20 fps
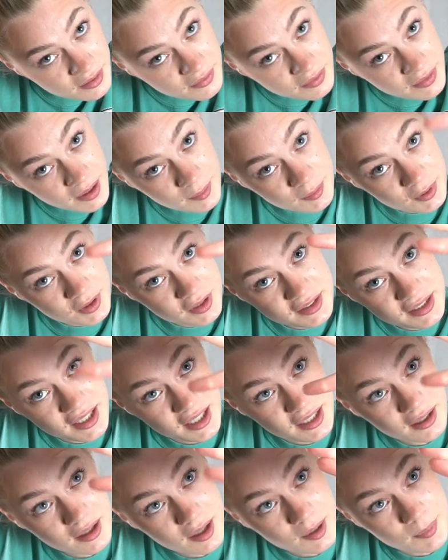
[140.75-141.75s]
Now I'm gonna
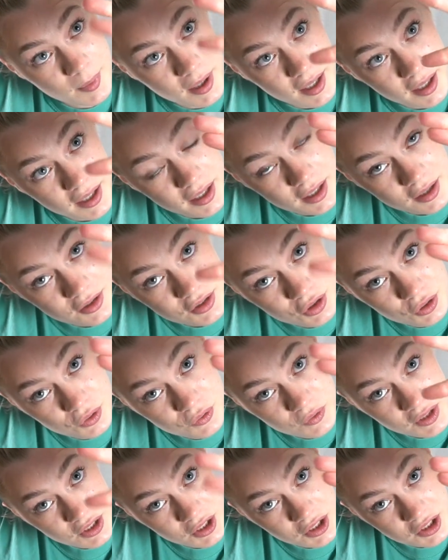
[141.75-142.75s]
take my two
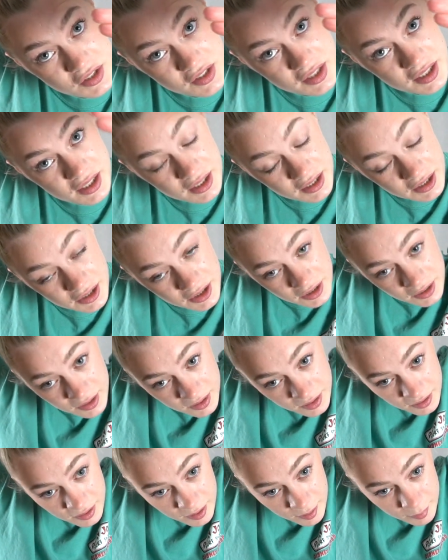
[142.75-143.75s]
fingers here,
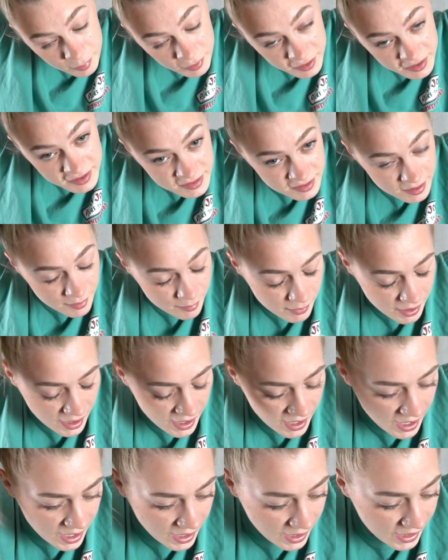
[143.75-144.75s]
place them
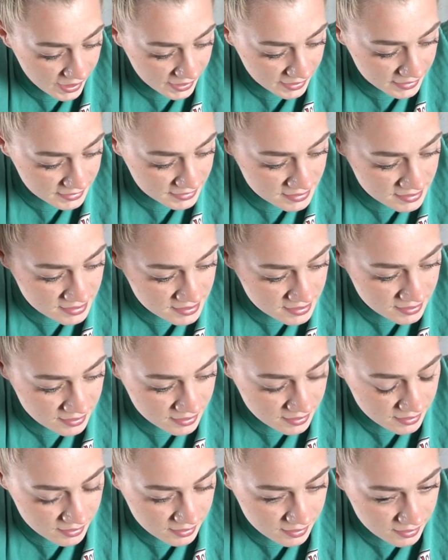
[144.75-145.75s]
behind,
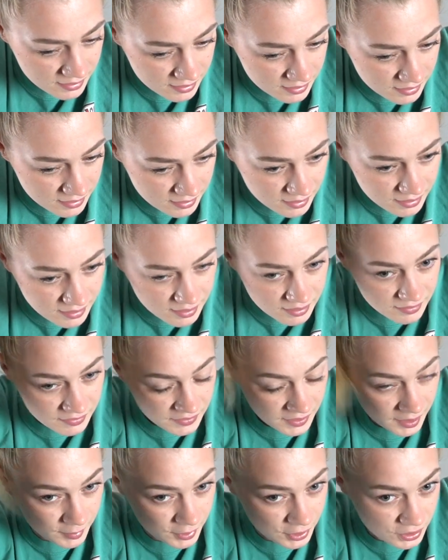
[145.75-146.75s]

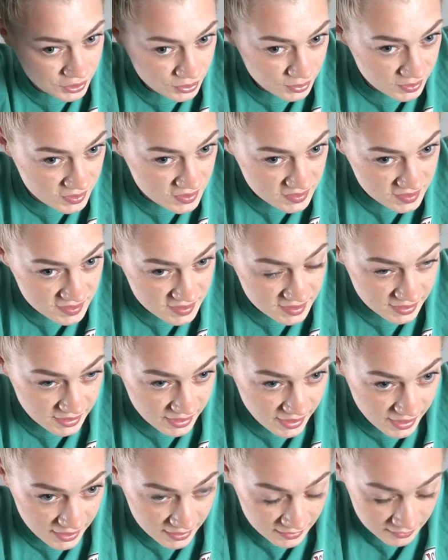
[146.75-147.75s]
then I'm going to twist this
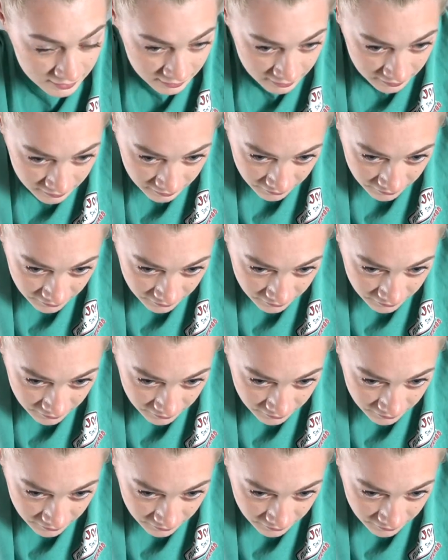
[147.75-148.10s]
again,